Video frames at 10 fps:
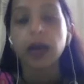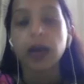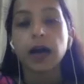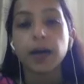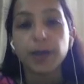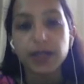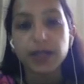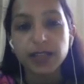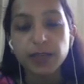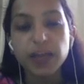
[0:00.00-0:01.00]
A
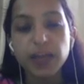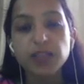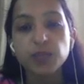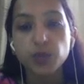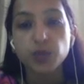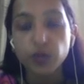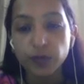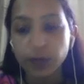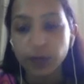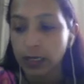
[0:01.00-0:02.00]
person must move
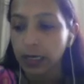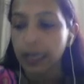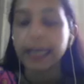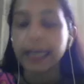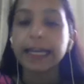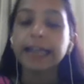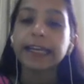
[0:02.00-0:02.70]
in an